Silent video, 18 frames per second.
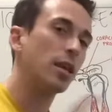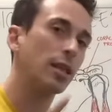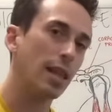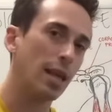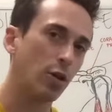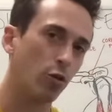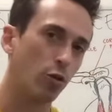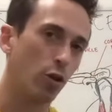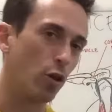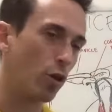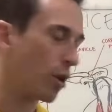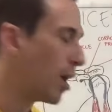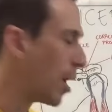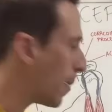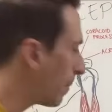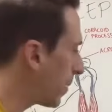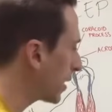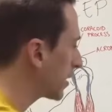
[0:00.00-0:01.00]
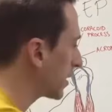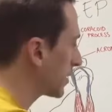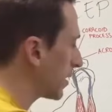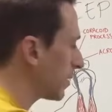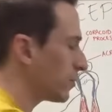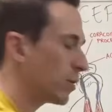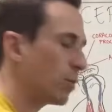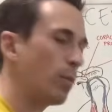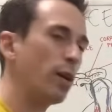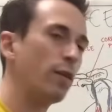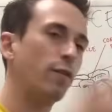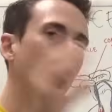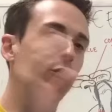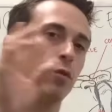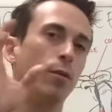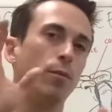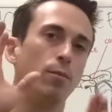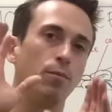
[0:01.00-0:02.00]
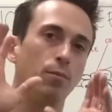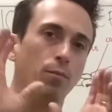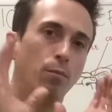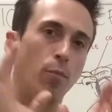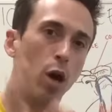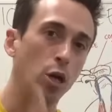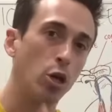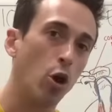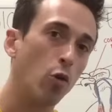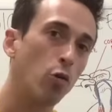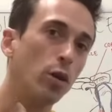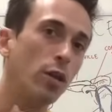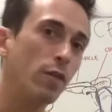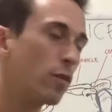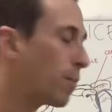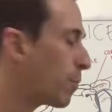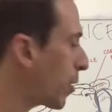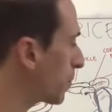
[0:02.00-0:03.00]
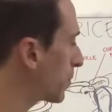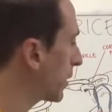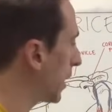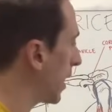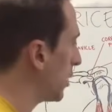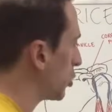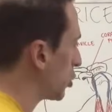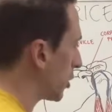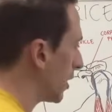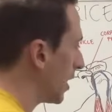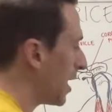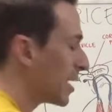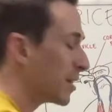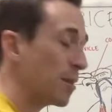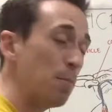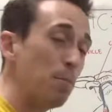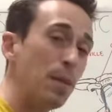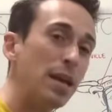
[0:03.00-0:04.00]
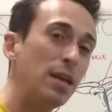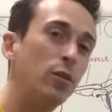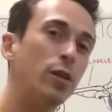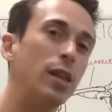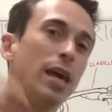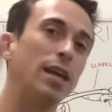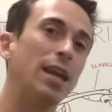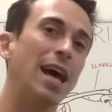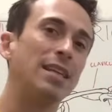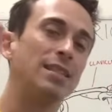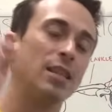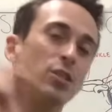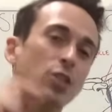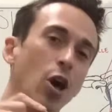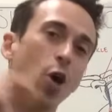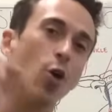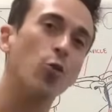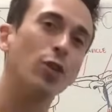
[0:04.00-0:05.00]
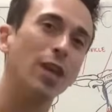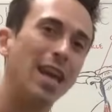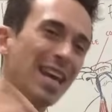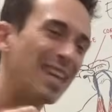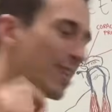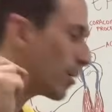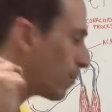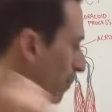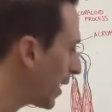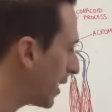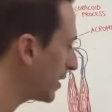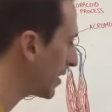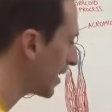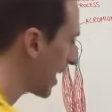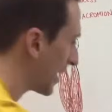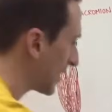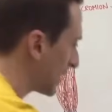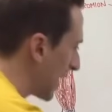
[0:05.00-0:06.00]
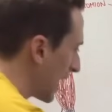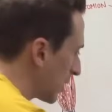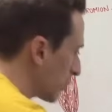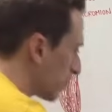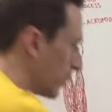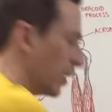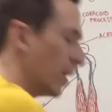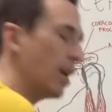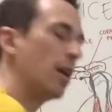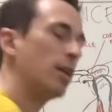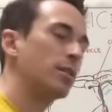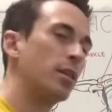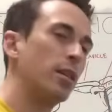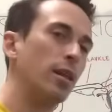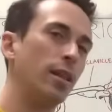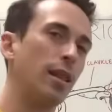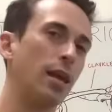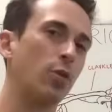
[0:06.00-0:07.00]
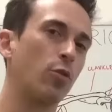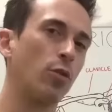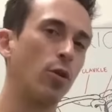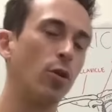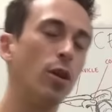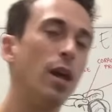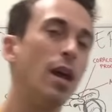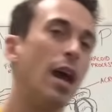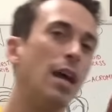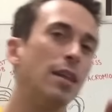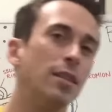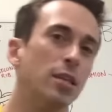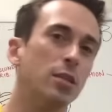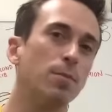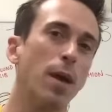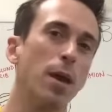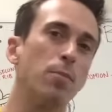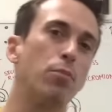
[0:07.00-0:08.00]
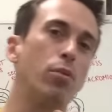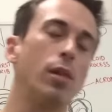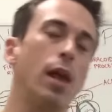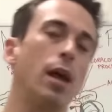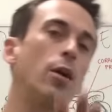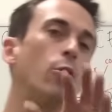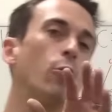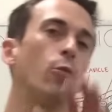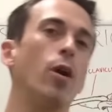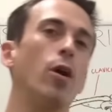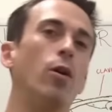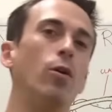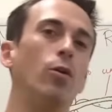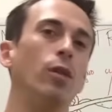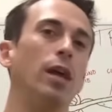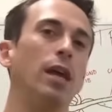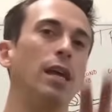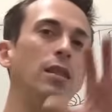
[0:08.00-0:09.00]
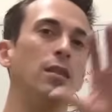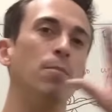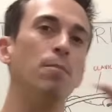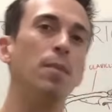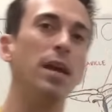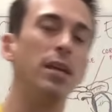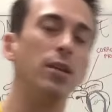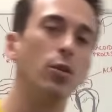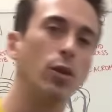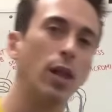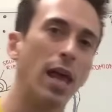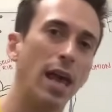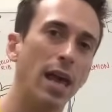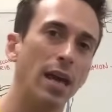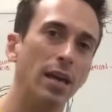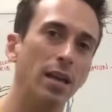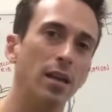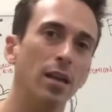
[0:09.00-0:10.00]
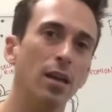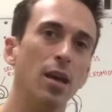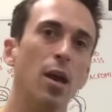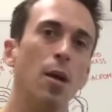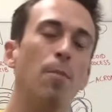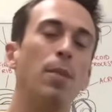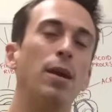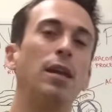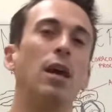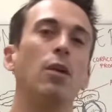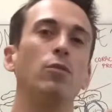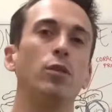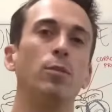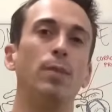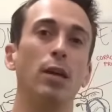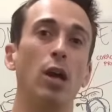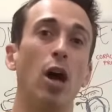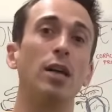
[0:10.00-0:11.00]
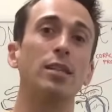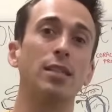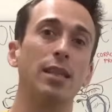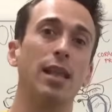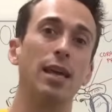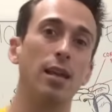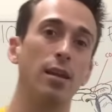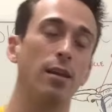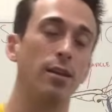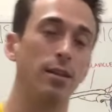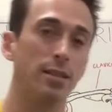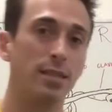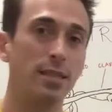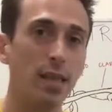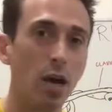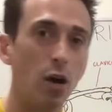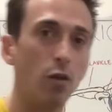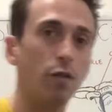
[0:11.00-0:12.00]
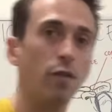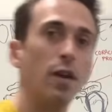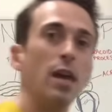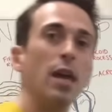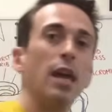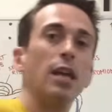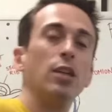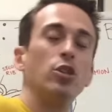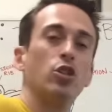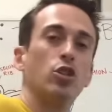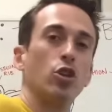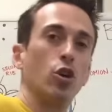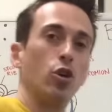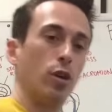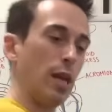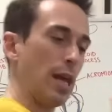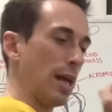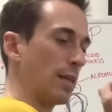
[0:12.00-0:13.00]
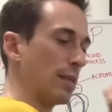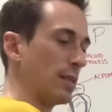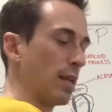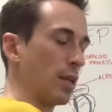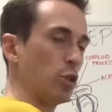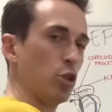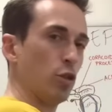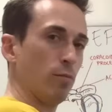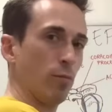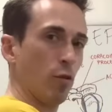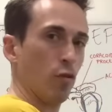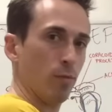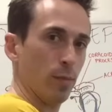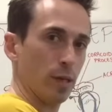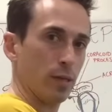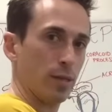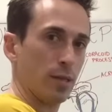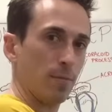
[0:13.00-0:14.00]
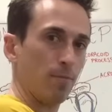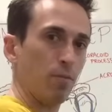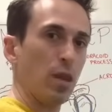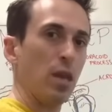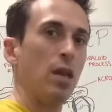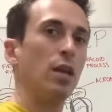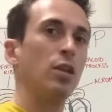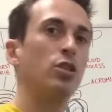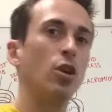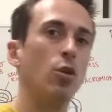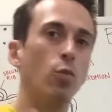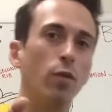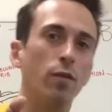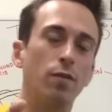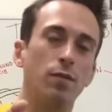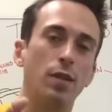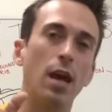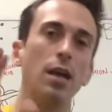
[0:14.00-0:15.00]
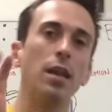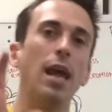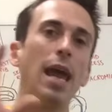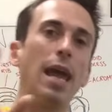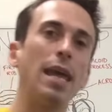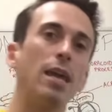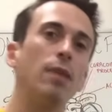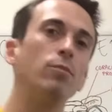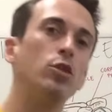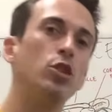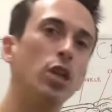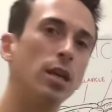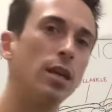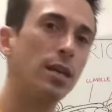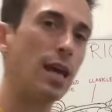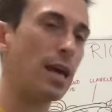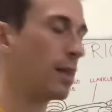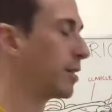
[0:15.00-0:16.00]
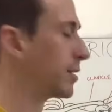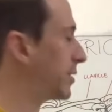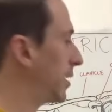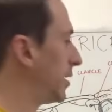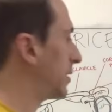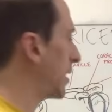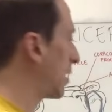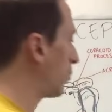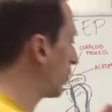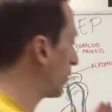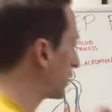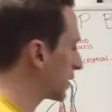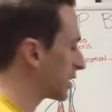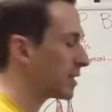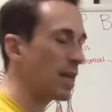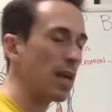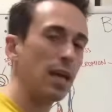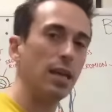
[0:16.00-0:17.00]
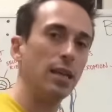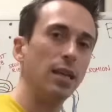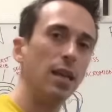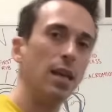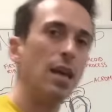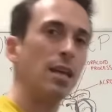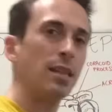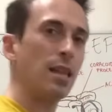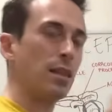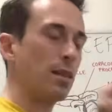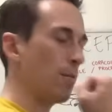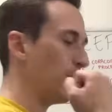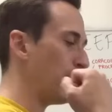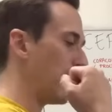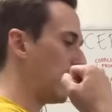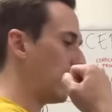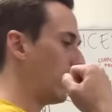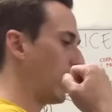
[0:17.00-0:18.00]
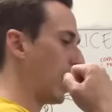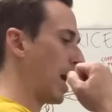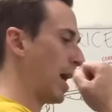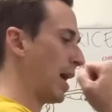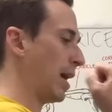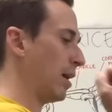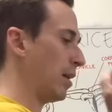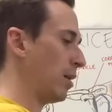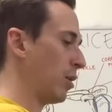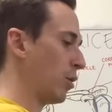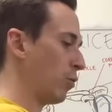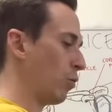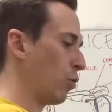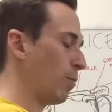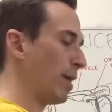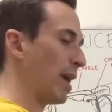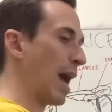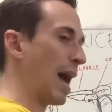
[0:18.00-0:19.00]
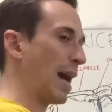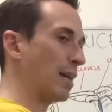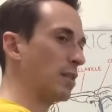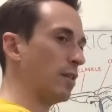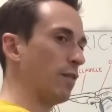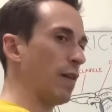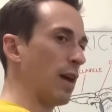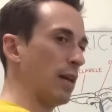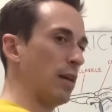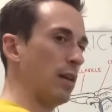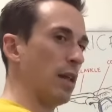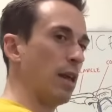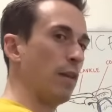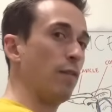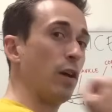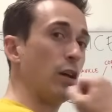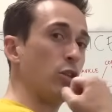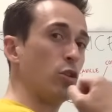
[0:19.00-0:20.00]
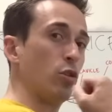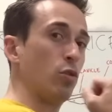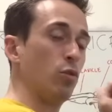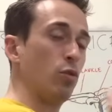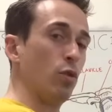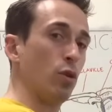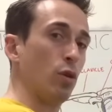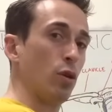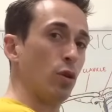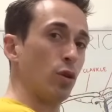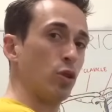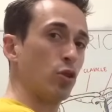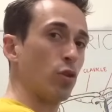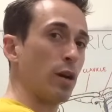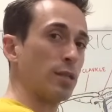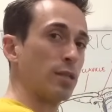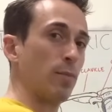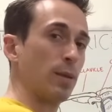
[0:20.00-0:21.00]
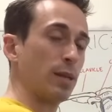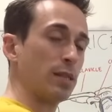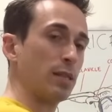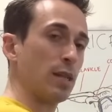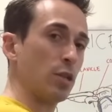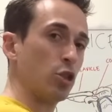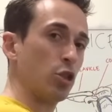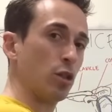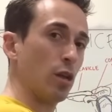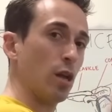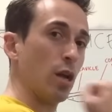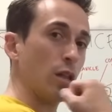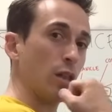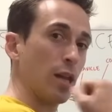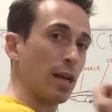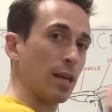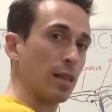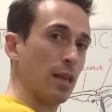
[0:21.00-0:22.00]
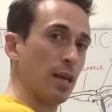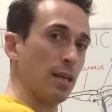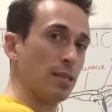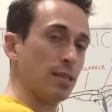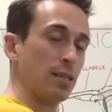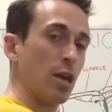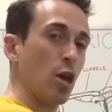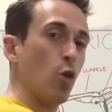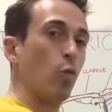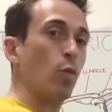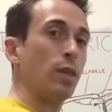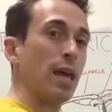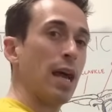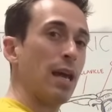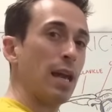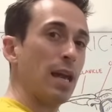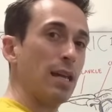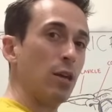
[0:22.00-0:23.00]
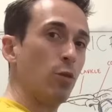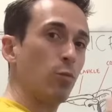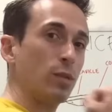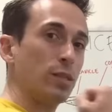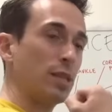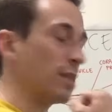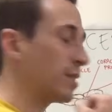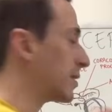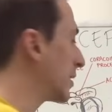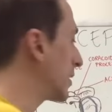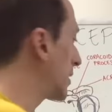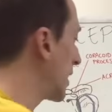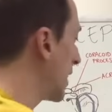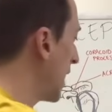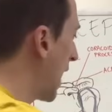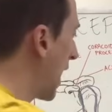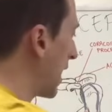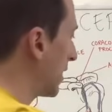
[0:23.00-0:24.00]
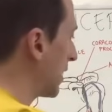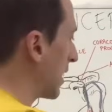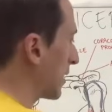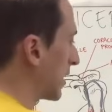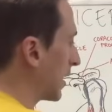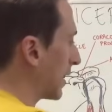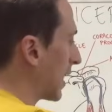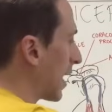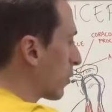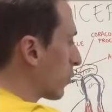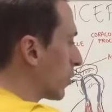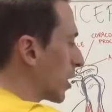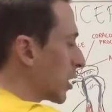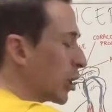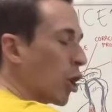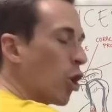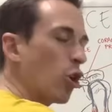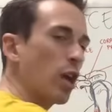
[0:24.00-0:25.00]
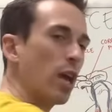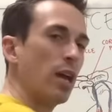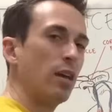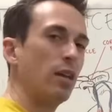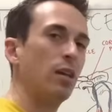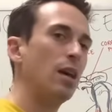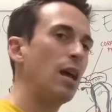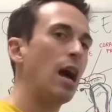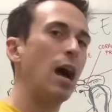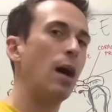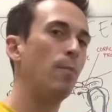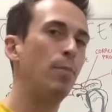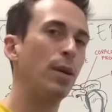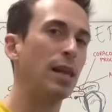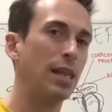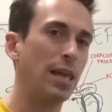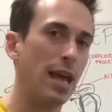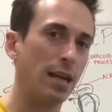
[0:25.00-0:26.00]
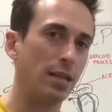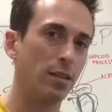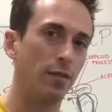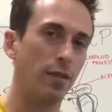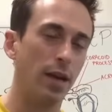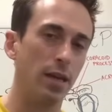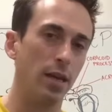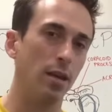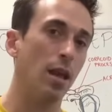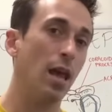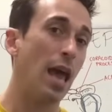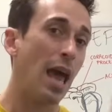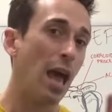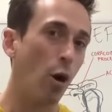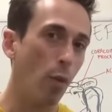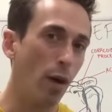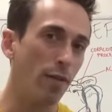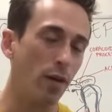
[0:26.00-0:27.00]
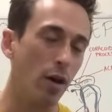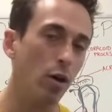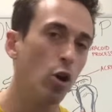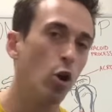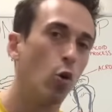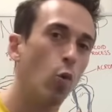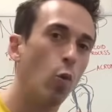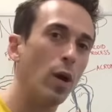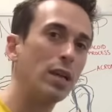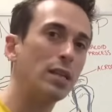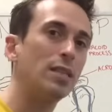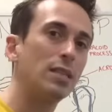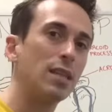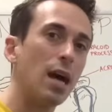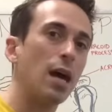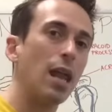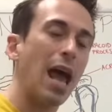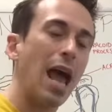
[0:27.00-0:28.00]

olecranon. But there seems to be for a minority of the population, the medial head has its own independent attachment to the olecranon, and this may play a role in the medial head being able to be isolated in itself in certain extension movements. So we've done EMG analyses and we've seen that the medial head will be activated if I do tricep extension like this without any resistance and that the lateral and long head are barely activated. However, we start